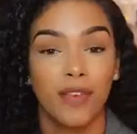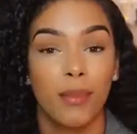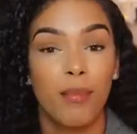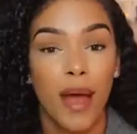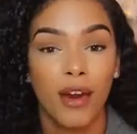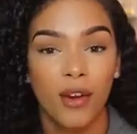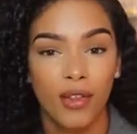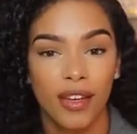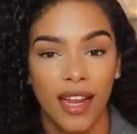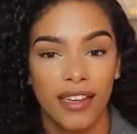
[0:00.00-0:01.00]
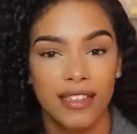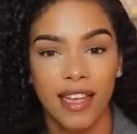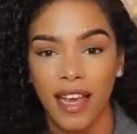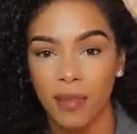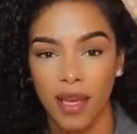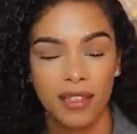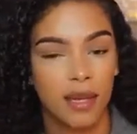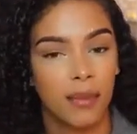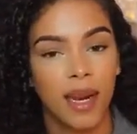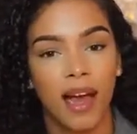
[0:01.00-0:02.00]
even better the next day because
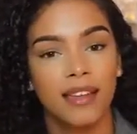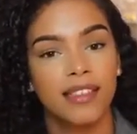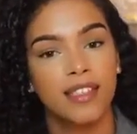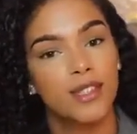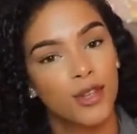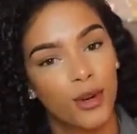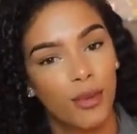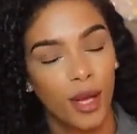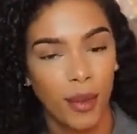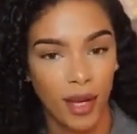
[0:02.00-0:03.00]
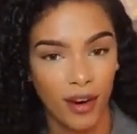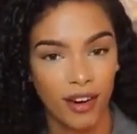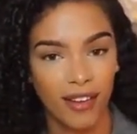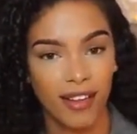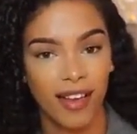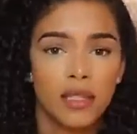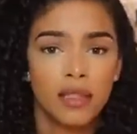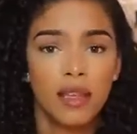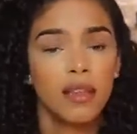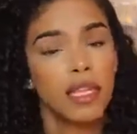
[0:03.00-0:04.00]
I'm not disturbing my curl.
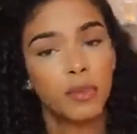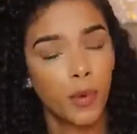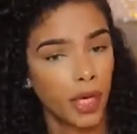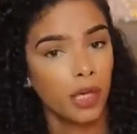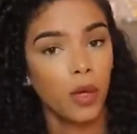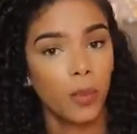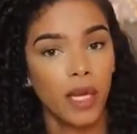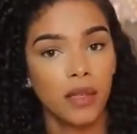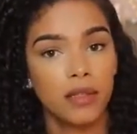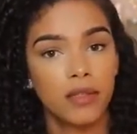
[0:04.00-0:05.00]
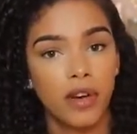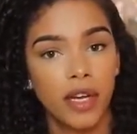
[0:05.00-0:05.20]
See, that's pretty low maintenance,